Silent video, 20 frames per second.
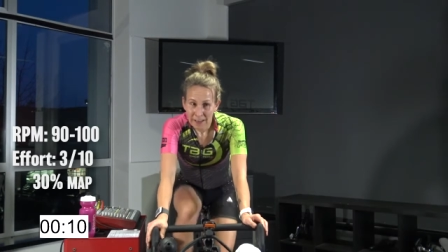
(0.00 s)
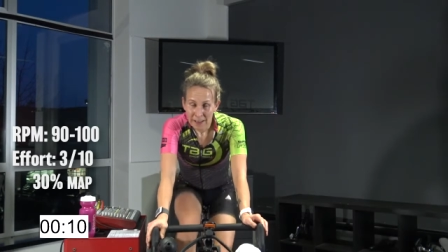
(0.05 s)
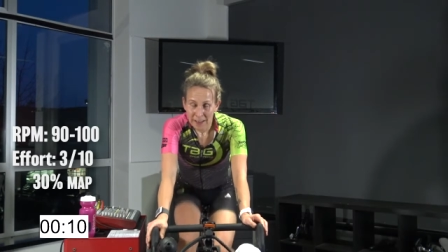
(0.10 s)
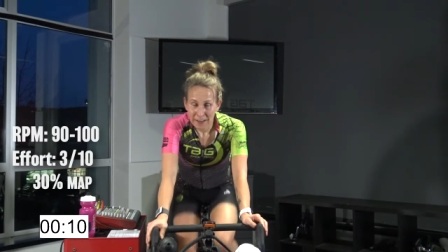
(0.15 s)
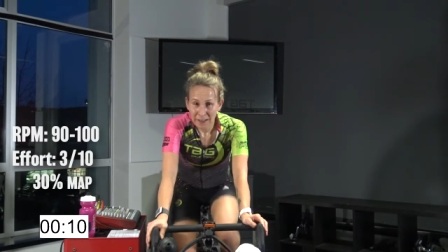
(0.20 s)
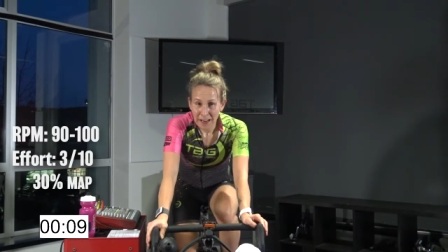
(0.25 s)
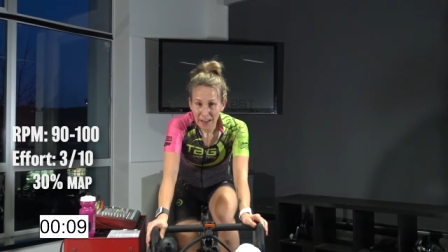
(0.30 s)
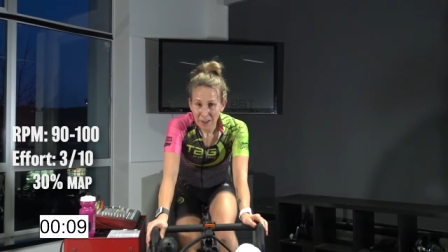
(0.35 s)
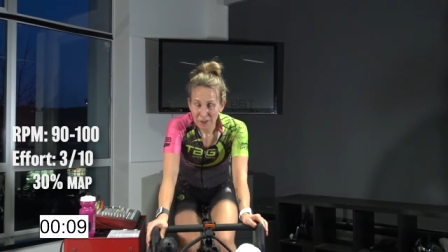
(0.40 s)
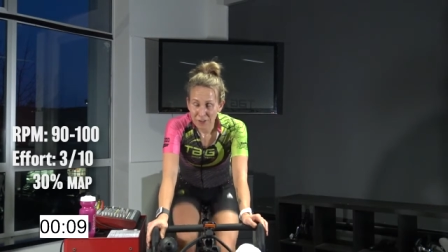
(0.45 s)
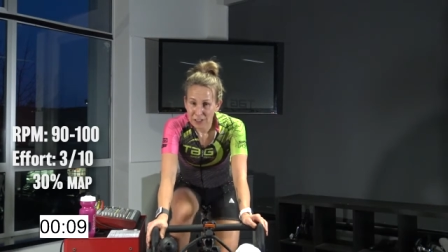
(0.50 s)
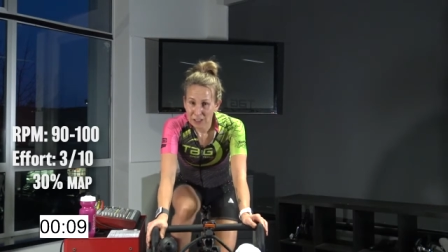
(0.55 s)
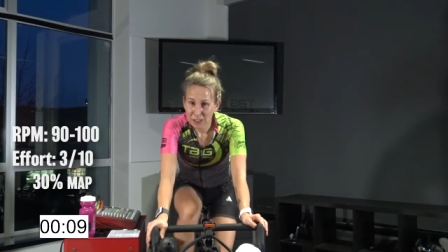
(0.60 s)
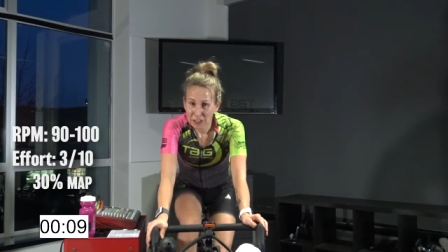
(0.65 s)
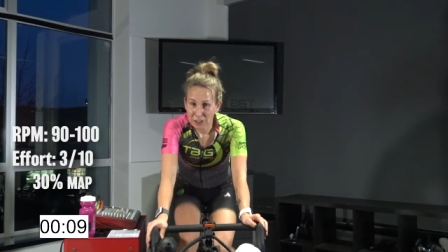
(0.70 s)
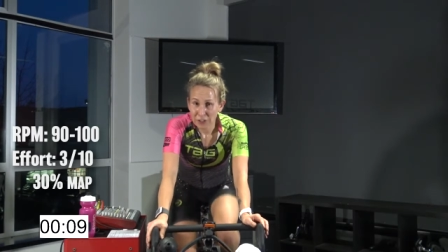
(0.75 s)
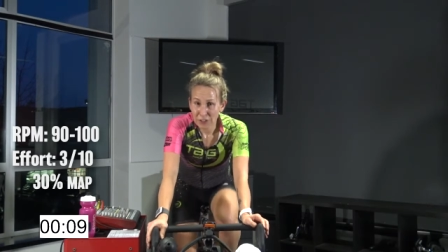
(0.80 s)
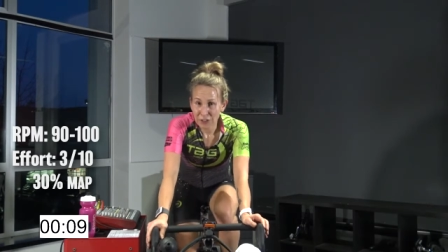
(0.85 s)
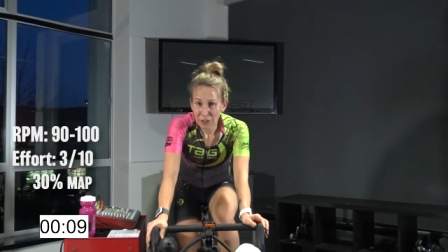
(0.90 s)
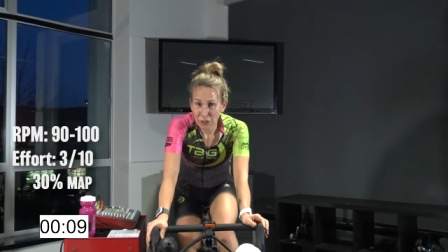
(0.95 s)
and now there's a
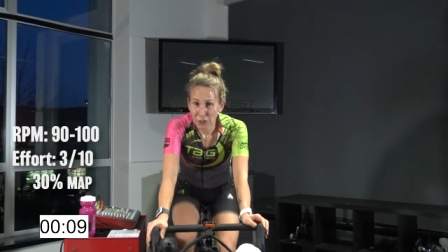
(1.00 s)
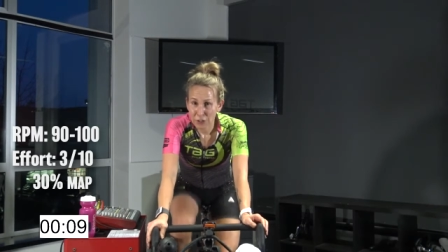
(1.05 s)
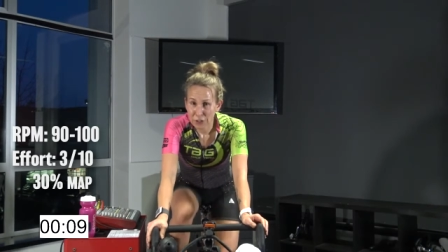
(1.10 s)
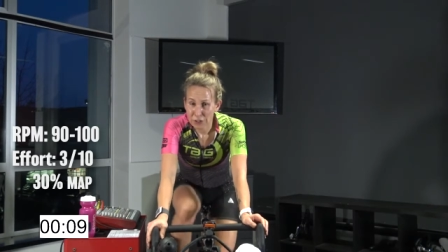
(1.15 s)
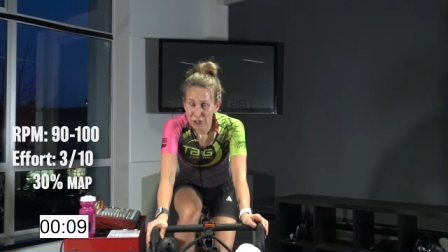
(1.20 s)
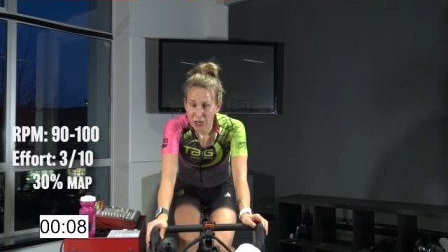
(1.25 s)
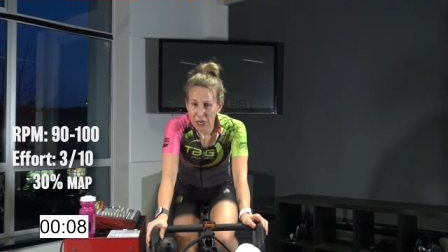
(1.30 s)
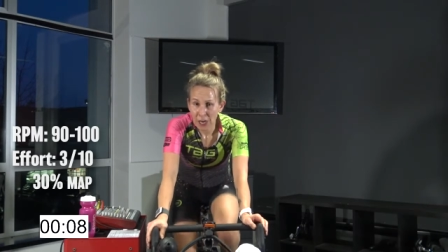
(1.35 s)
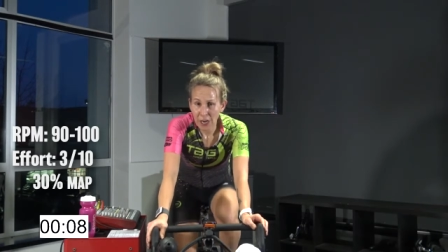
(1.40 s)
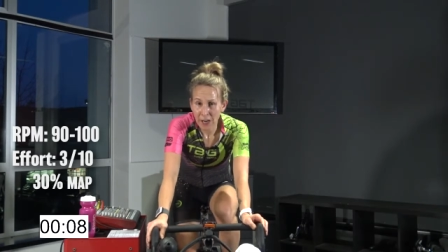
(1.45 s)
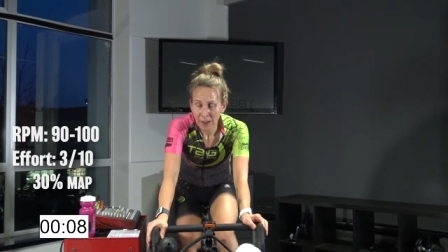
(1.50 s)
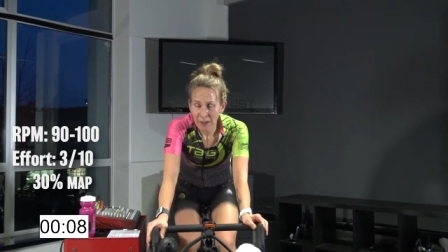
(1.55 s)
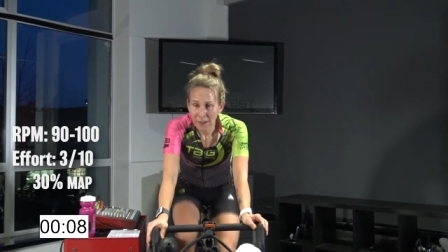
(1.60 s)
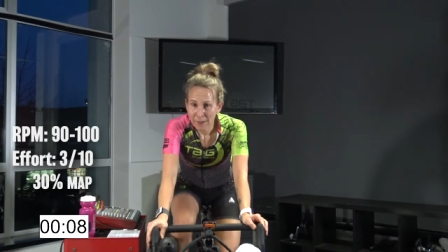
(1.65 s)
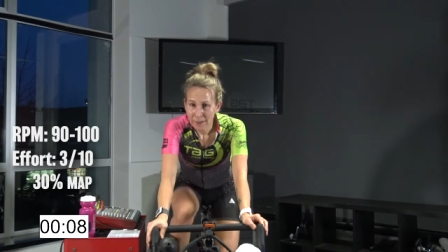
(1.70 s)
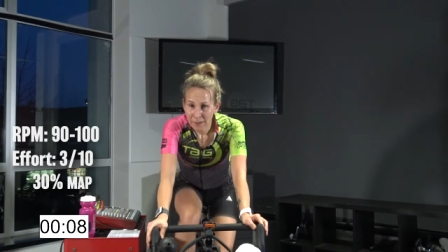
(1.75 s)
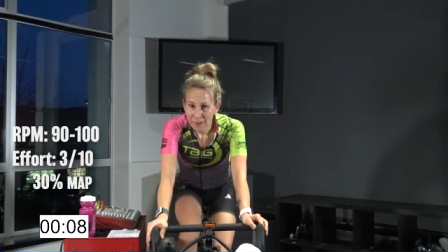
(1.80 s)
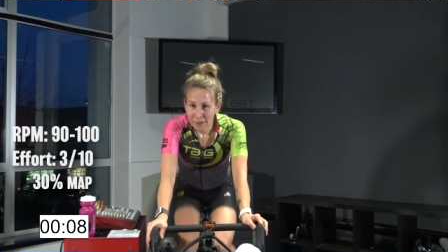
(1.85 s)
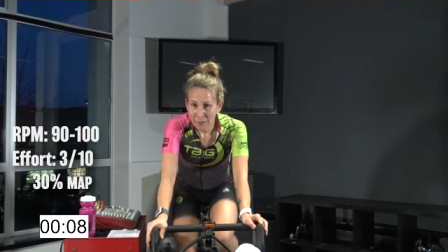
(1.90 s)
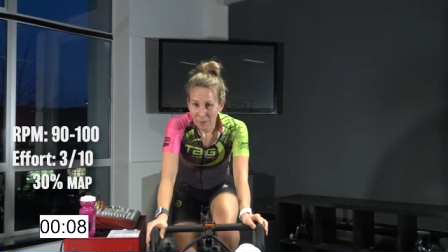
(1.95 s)
little surge.
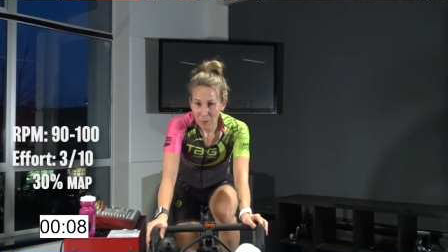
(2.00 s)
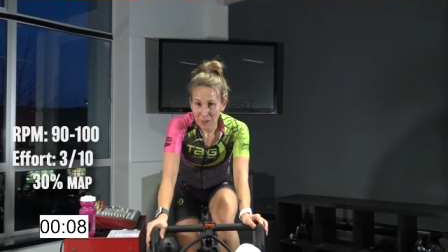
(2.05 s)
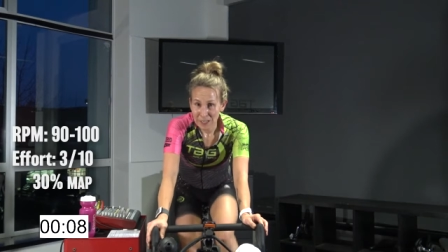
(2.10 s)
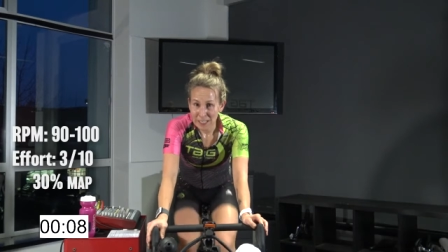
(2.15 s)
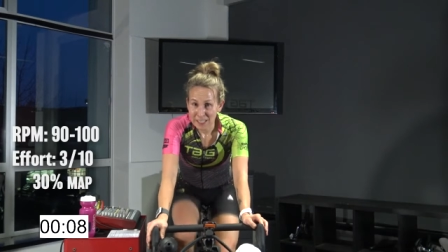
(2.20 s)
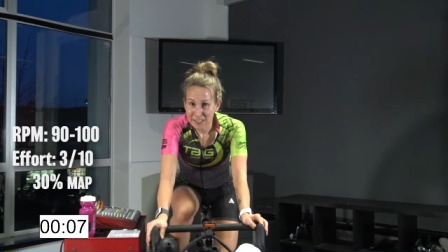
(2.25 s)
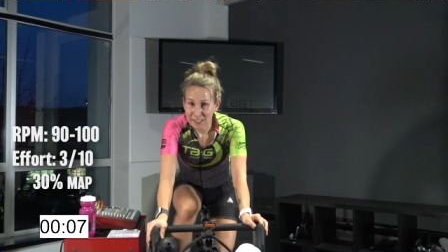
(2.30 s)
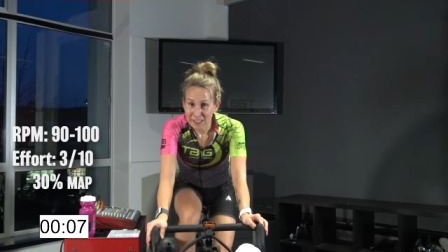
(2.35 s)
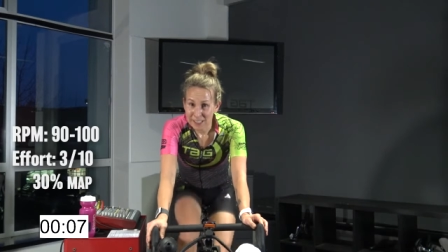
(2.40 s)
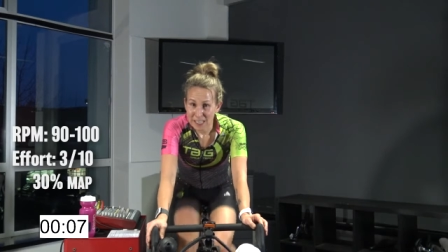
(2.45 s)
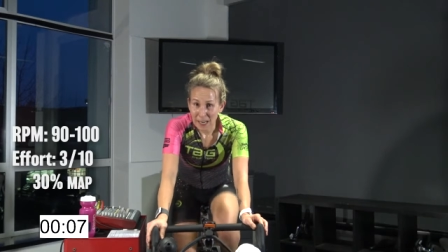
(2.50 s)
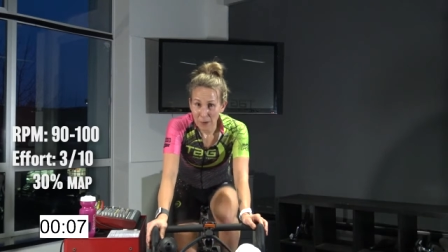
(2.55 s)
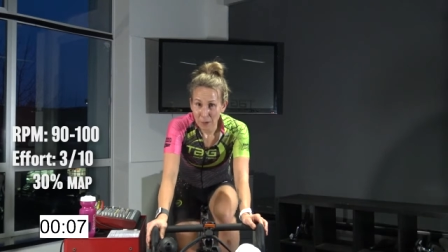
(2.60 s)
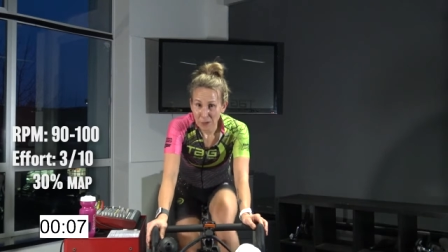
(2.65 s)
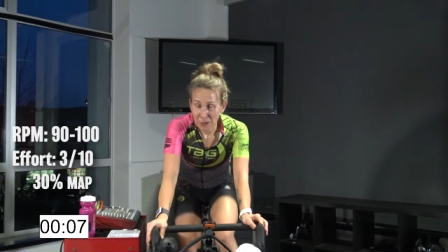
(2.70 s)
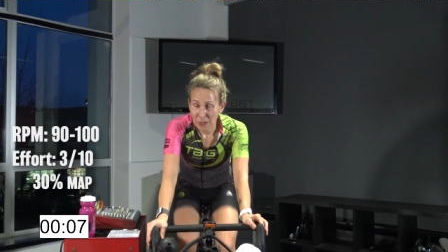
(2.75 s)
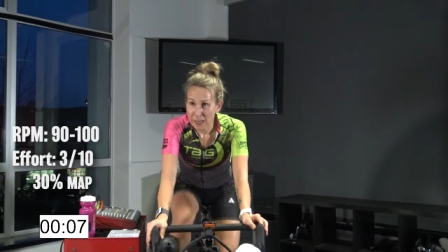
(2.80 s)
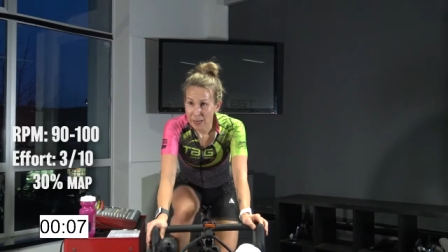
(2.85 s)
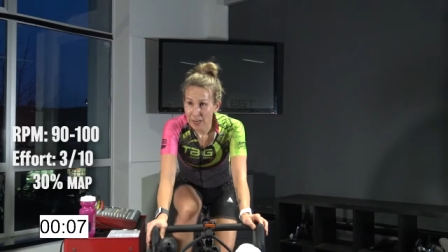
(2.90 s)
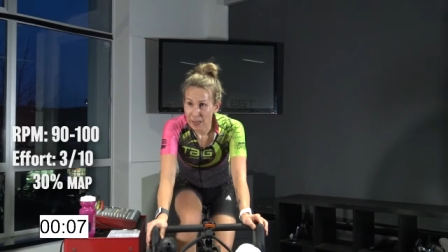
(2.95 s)
We need to stay
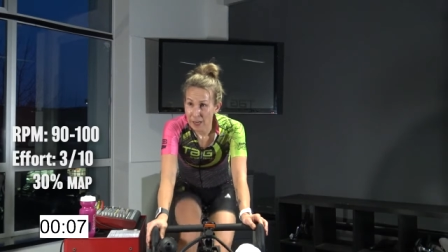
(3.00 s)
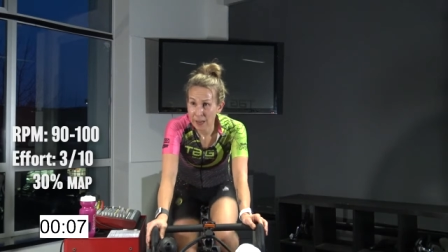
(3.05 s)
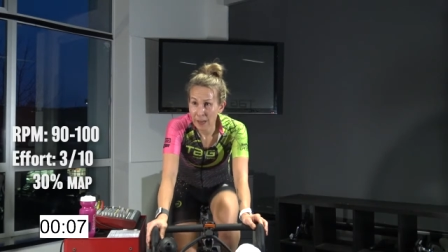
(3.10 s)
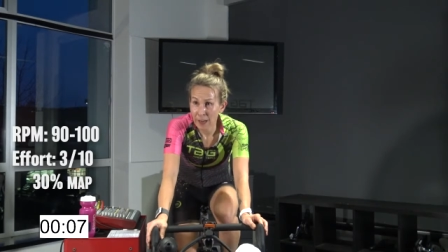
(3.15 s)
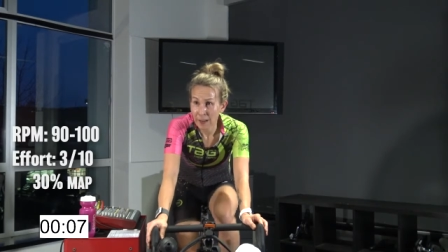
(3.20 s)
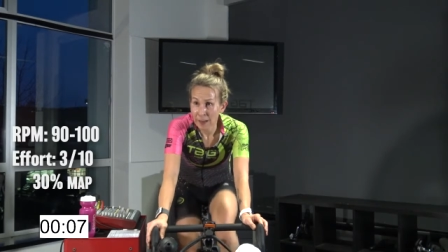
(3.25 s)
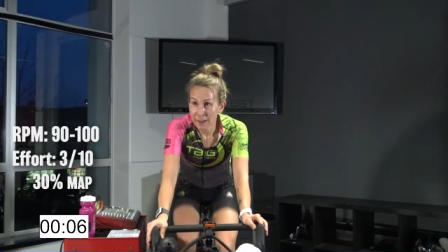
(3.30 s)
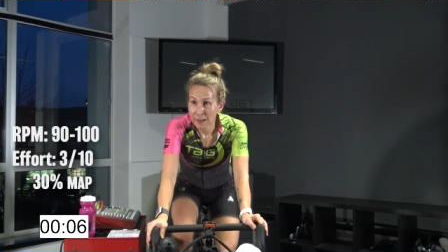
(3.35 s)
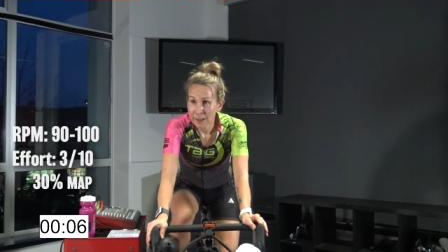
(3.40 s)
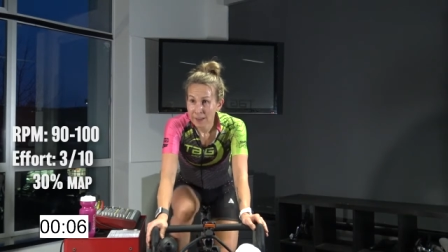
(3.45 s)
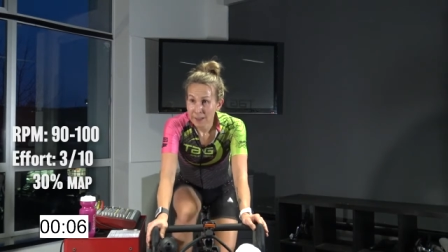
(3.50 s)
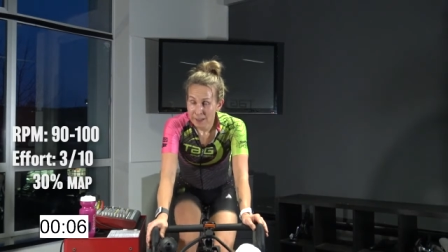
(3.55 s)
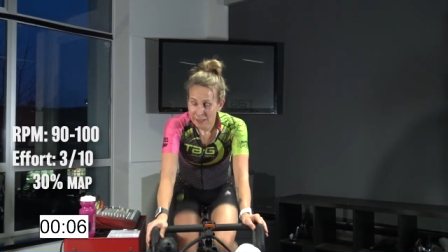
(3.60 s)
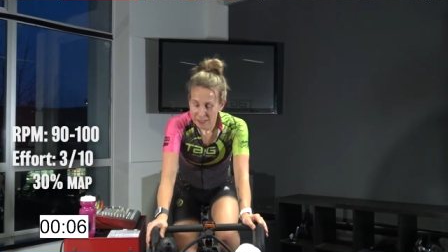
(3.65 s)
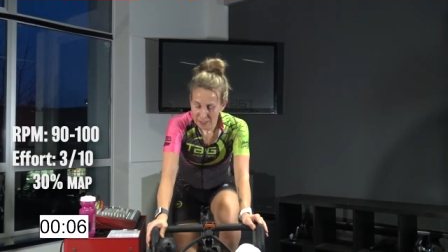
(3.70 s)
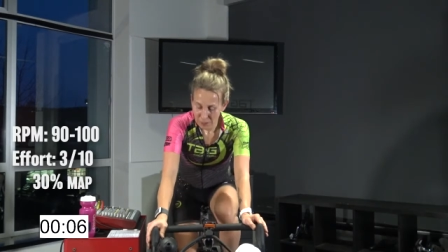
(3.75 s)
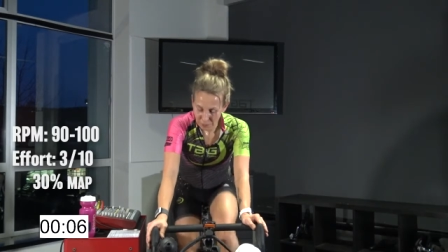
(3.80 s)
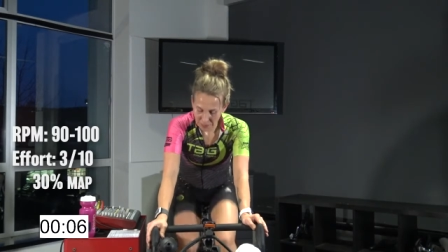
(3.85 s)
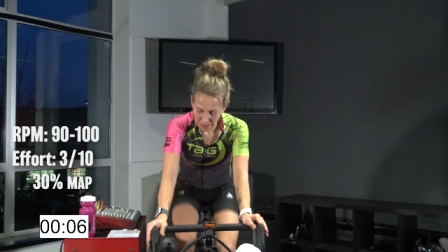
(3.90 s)
with it. Let's